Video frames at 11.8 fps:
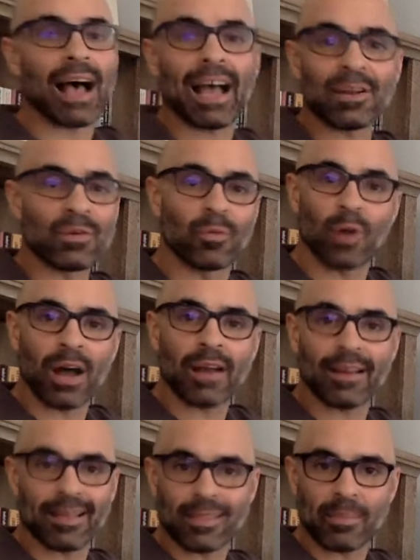I don't want
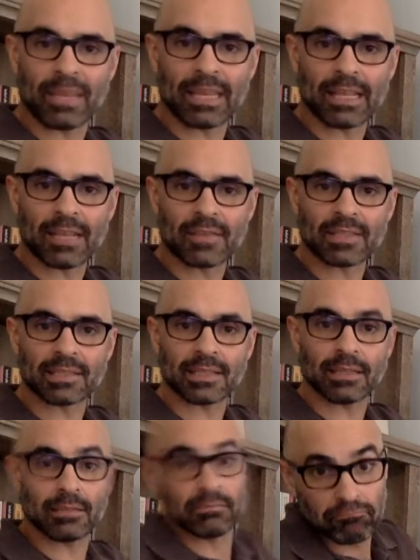it at the beginning of the
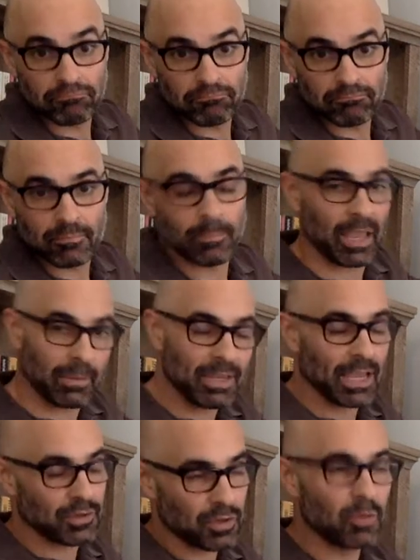scene. Maybe
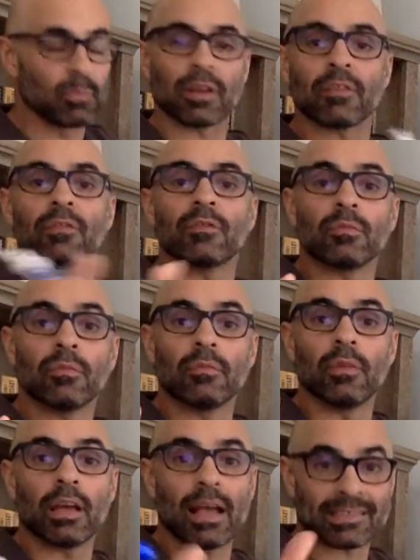I do, but
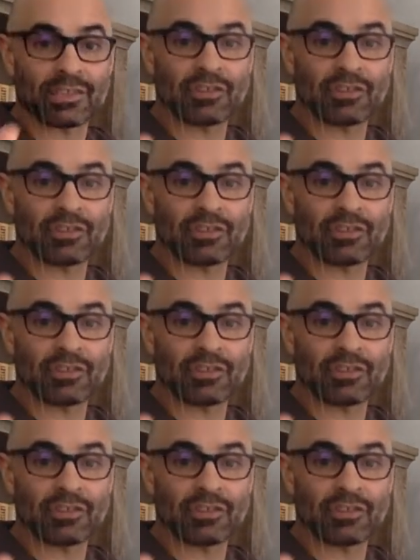as a